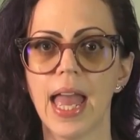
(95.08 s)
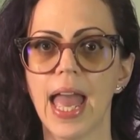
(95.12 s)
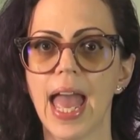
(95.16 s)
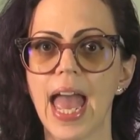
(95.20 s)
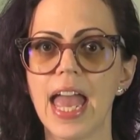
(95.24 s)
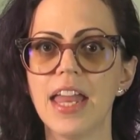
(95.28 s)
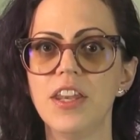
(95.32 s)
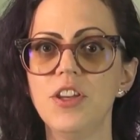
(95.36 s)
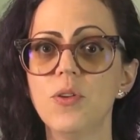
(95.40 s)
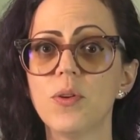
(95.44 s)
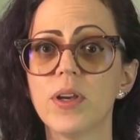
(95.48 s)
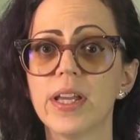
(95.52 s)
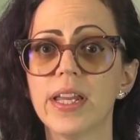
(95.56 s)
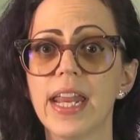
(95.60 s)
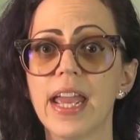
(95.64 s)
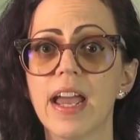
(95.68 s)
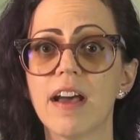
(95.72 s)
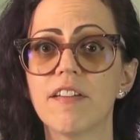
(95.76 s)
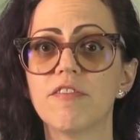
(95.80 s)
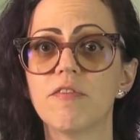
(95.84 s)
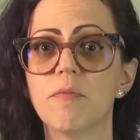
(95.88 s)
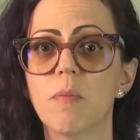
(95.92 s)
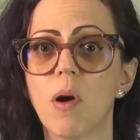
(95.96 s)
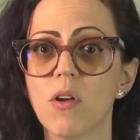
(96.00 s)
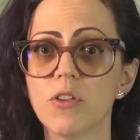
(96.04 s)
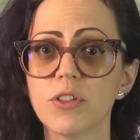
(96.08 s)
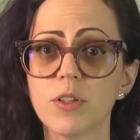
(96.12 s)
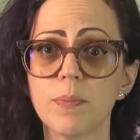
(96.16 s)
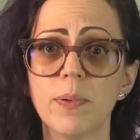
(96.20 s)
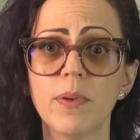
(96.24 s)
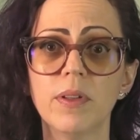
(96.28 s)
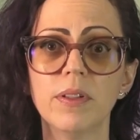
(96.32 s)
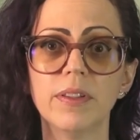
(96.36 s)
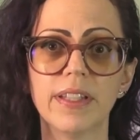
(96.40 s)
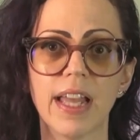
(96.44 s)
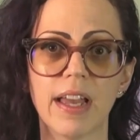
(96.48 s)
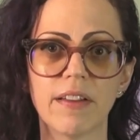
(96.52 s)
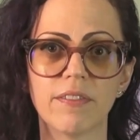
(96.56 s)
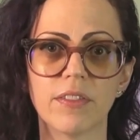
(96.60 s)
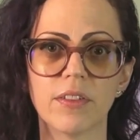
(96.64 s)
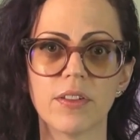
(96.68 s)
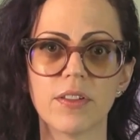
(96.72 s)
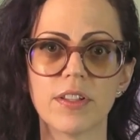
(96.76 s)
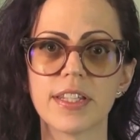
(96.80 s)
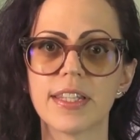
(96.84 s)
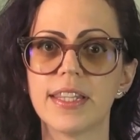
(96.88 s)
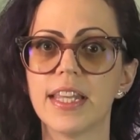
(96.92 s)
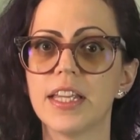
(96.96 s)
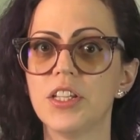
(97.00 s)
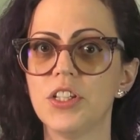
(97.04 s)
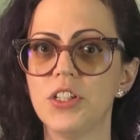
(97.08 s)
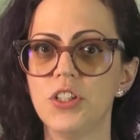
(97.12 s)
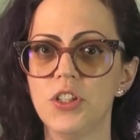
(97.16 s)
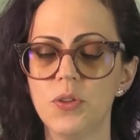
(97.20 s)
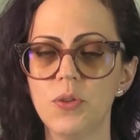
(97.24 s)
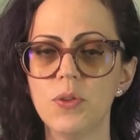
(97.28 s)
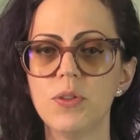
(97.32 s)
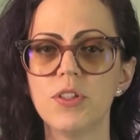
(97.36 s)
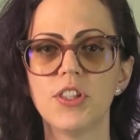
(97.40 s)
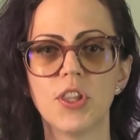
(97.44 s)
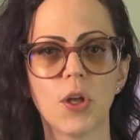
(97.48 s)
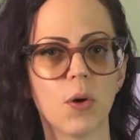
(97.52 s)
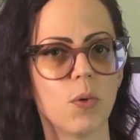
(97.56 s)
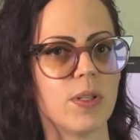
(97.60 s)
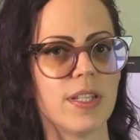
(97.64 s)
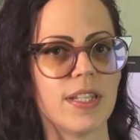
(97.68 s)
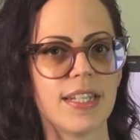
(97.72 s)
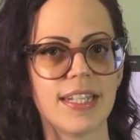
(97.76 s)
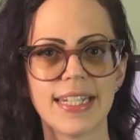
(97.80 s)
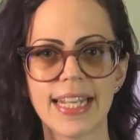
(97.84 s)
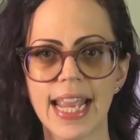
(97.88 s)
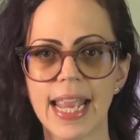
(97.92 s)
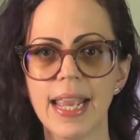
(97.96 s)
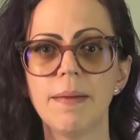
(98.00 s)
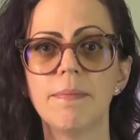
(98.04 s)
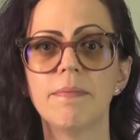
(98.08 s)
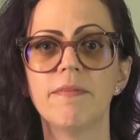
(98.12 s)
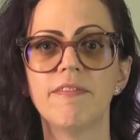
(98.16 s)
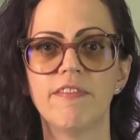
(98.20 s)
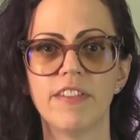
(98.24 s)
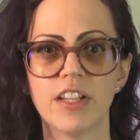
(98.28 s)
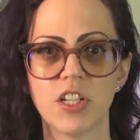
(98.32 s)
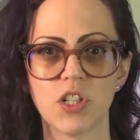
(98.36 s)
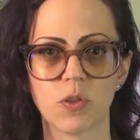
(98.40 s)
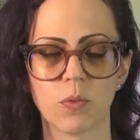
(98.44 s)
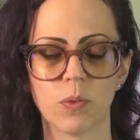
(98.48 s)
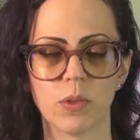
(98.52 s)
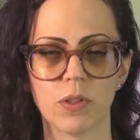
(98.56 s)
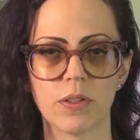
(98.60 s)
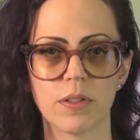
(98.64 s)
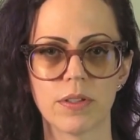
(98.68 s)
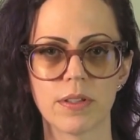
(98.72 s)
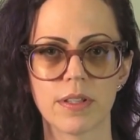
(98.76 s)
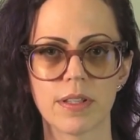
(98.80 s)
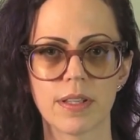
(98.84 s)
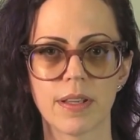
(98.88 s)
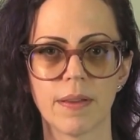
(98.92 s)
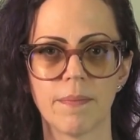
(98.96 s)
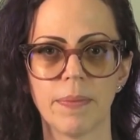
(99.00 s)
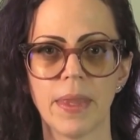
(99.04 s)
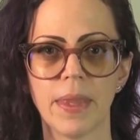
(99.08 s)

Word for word: and you can have multiple levels that use those same visuals.